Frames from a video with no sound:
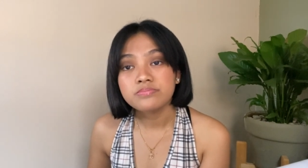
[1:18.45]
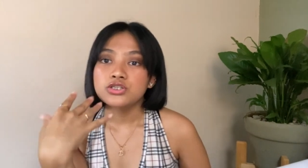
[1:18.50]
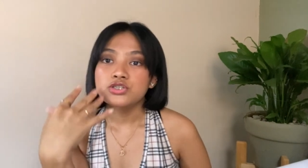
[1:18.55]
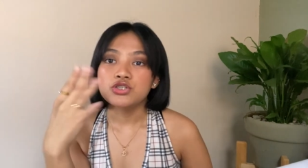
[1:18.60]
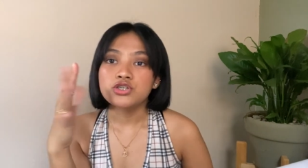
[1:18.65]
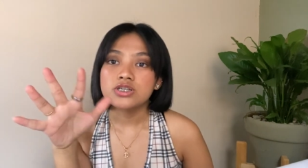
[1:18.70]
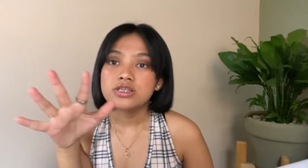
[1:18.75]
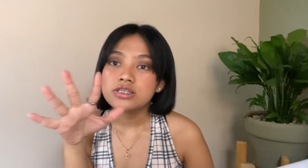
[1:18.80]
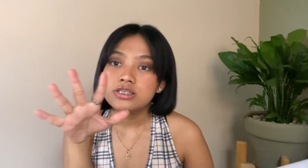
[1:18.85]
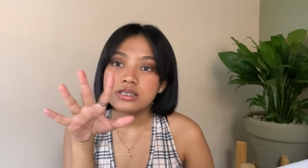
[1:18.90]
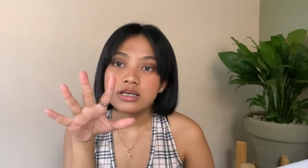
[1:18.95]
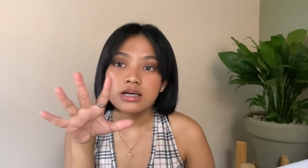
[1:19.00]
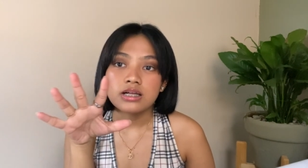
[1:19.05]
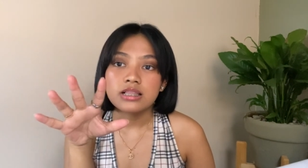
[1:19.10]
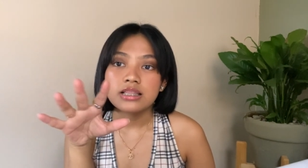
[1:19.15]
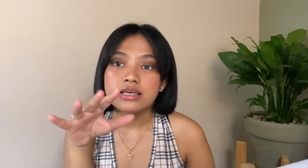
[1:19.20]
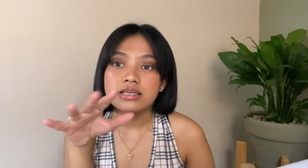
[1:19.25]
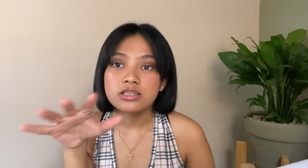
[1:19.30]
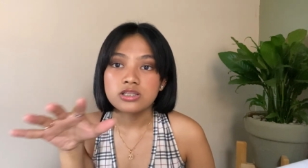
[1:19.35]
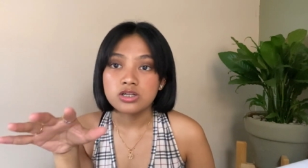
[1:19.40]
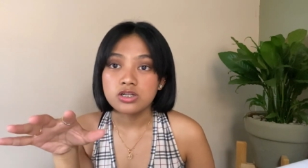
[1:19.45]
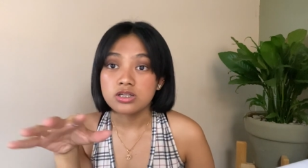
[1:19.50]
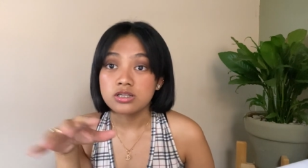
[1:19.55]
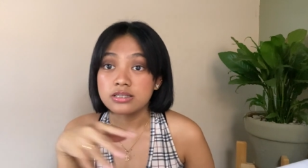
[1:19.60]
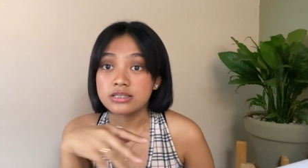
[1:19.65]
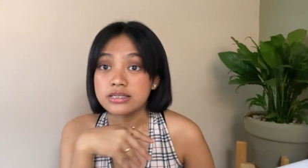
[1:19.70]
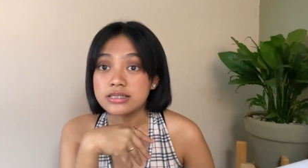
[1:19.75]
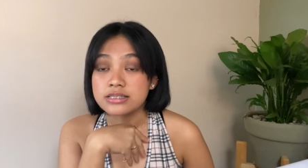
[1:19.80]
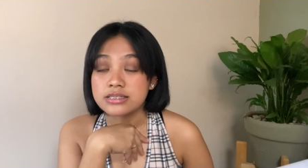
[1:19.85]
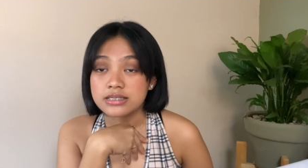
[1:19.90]
Just a little
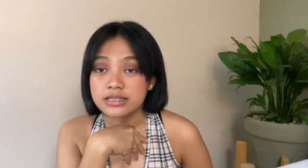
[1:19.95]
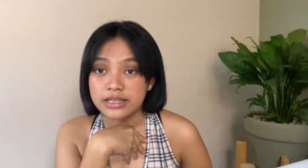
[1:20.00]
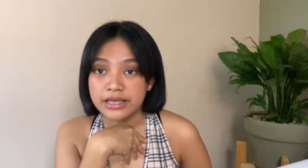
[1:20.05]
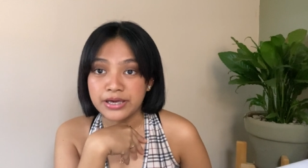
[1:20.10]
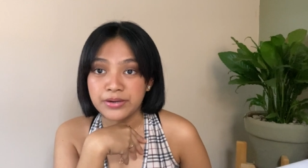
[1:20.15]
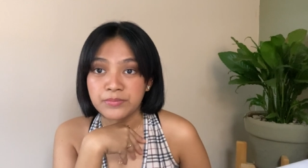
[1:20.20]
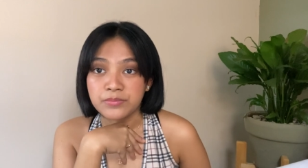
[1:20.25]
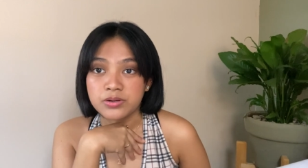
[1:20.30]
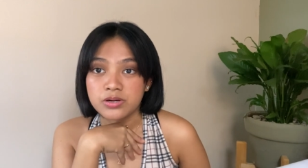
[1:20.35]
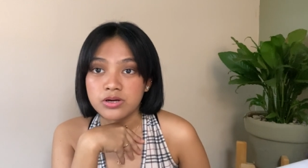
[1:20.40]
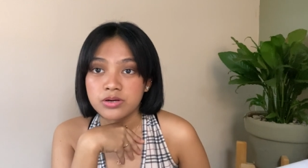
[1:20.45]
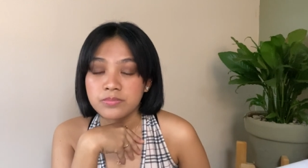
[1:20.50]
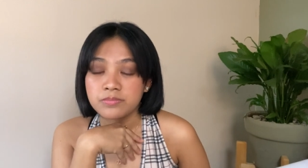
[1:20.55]
disclaimer